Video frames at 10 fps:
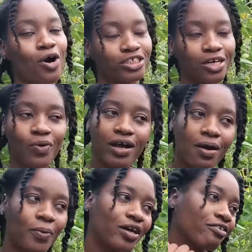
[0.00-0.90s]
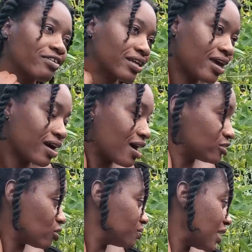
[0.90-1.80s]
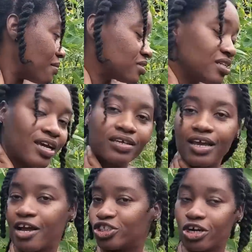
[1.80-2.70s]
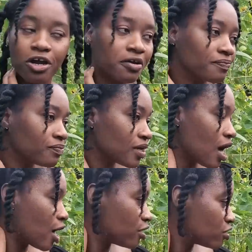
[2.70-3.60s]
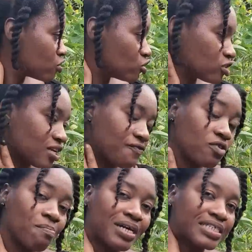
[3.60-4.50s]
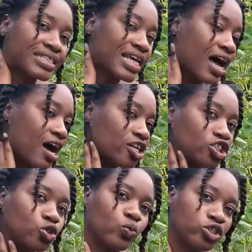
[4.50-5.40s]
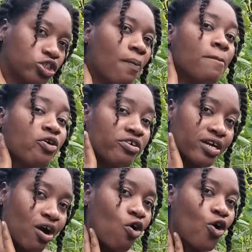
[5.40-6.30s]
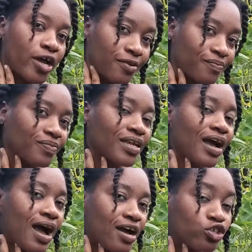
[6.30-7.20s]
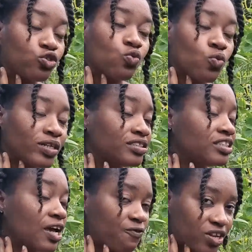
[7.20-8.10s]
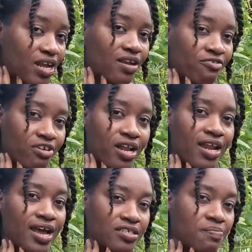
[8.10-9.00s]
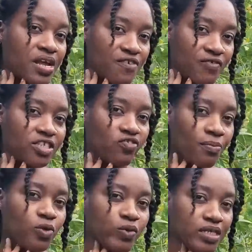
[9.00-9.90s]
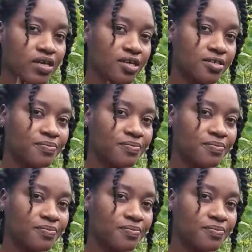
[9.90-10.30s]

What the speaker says: But you wake up with your crick neck and sometimes the neck can't turn, and you just have to massage it with some Moringa oil, and you will definitely realize the benefits from using it.